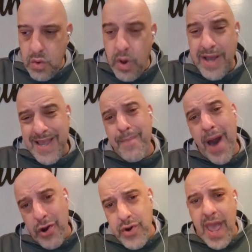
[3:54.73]
Well, I say
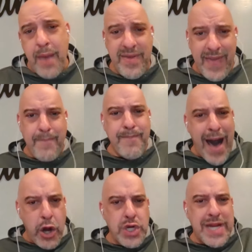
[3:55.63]
modern day, I mean like
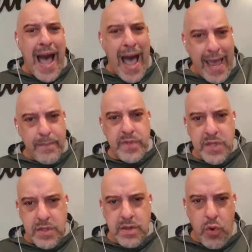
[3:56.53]
modern times